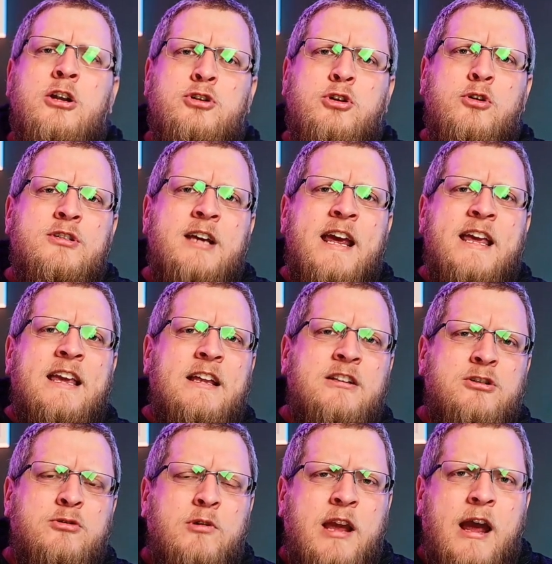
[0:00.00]
to take
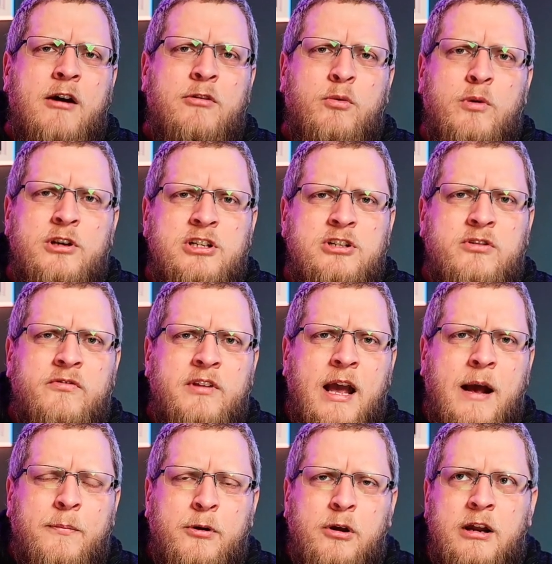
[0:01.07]
into account the wishes of the
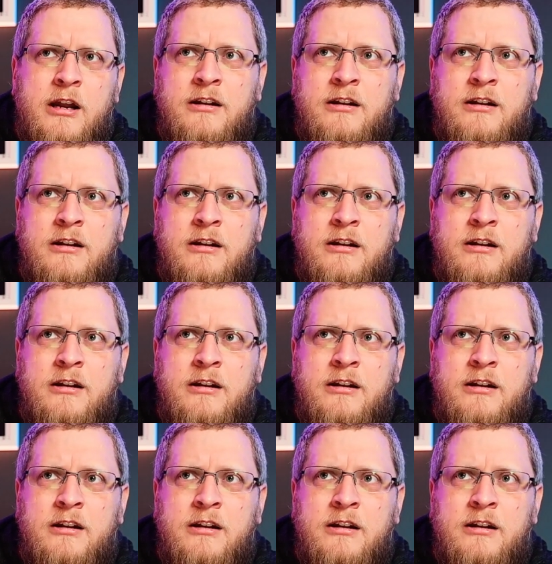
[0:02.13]
applicant